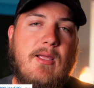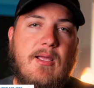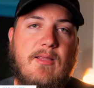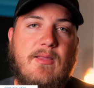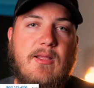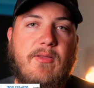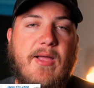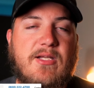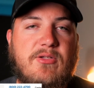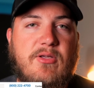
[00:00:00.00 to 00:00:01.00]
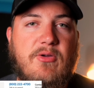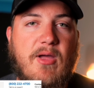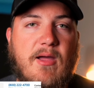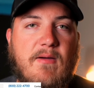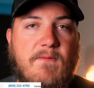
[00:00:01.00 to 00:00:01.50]
and then lastly you
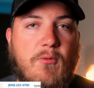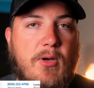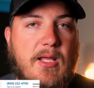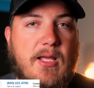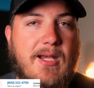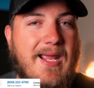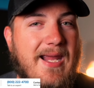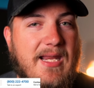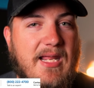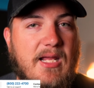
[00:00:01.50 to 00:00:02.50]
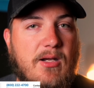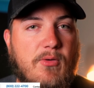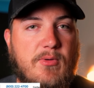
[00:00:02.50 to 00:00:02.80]
have 4888,